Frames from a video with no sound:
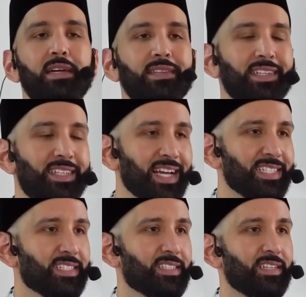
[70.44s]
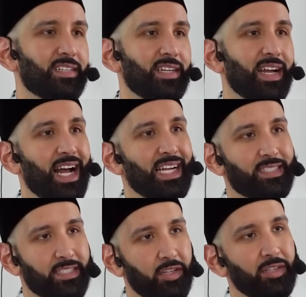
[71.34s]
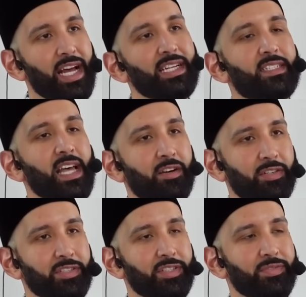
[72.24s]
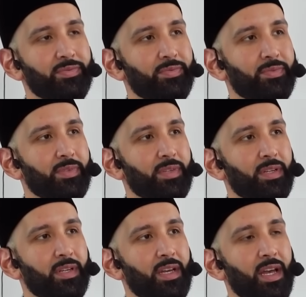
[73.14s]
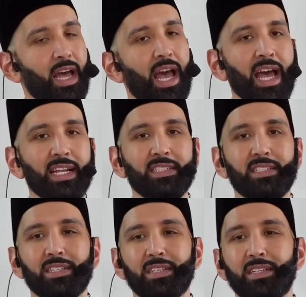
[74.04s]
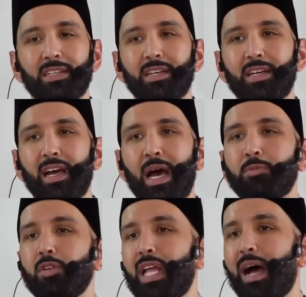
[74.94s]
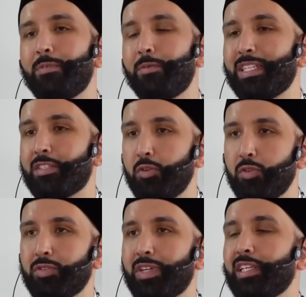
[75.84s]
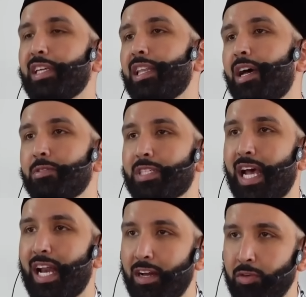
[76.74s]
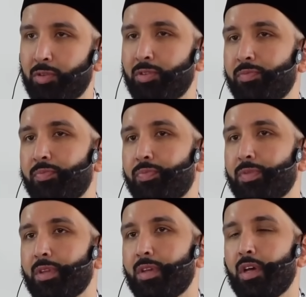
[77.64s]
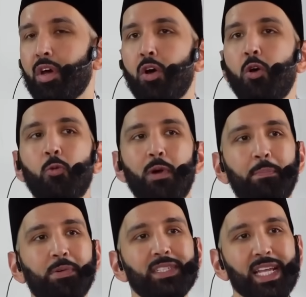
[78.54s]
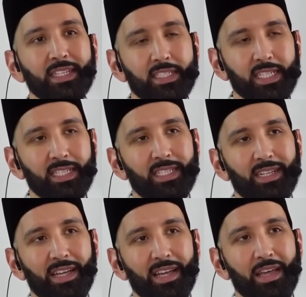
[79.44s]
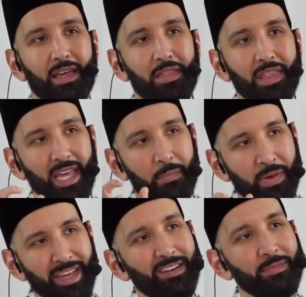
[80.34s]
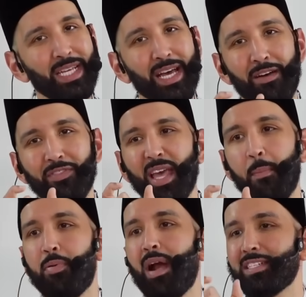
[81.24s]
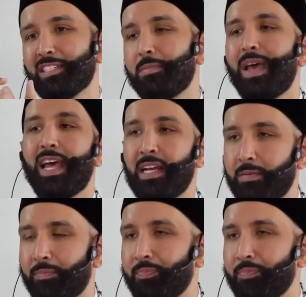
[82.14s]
The dust has still not settled. And Abdullah ibn Mas'ud radiallahu ta'ala anhu, who represented the epitome of the oppressed man.